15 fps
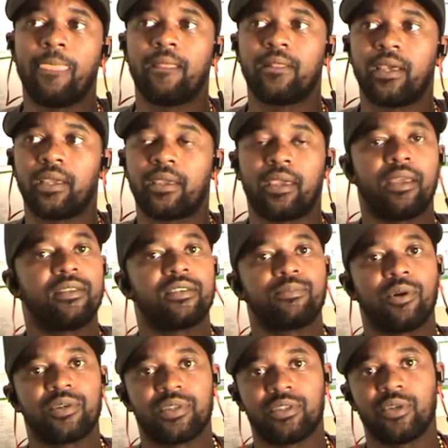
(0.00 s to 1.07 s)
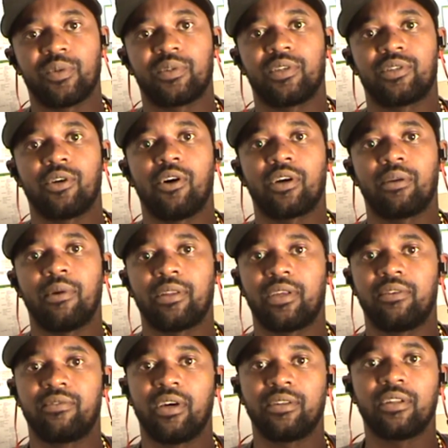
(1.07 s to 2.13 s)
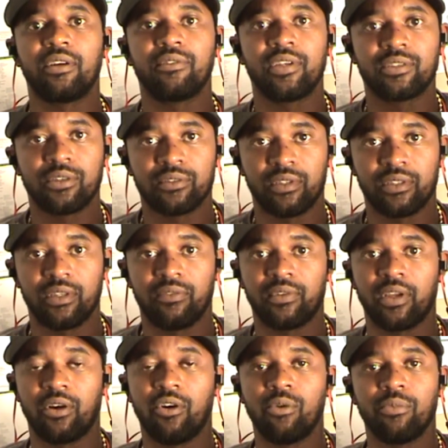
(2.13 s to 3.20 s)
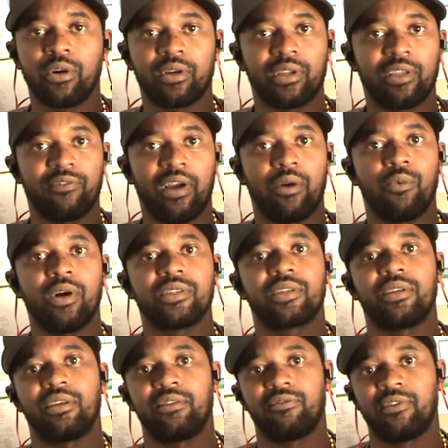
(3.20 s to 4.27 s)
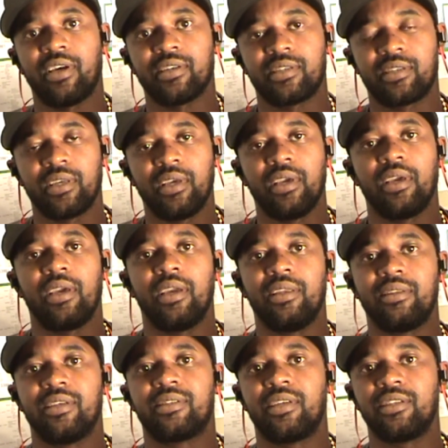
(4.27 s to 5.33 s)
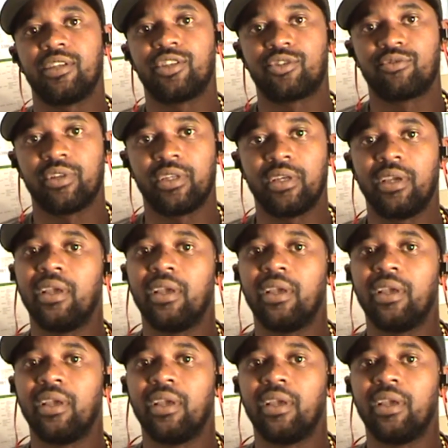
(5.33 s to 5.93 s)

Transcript: like, hey, this person knows what they're talking about, they've done their research, they've done their homework, and if I was going to invest in this industry,